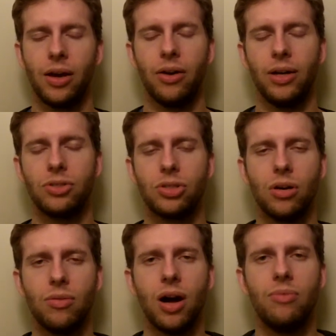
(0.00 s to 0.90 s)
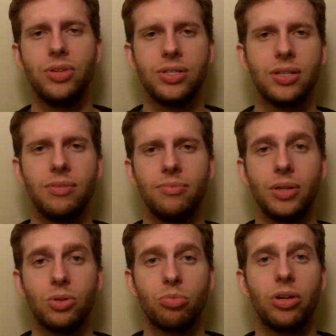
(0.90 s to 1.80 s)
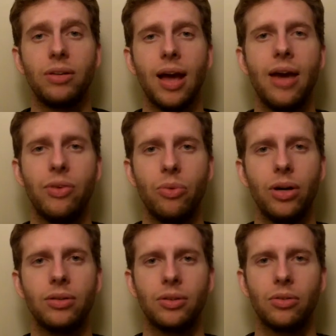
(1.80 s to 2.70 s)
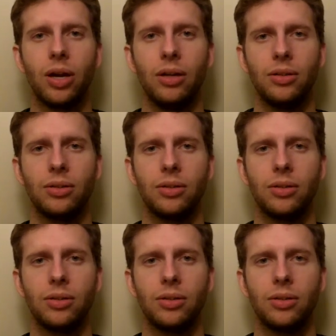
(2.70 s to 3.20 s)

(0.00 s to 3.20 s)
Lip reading: Alright, so obviously that was a pretty heavy one, okay?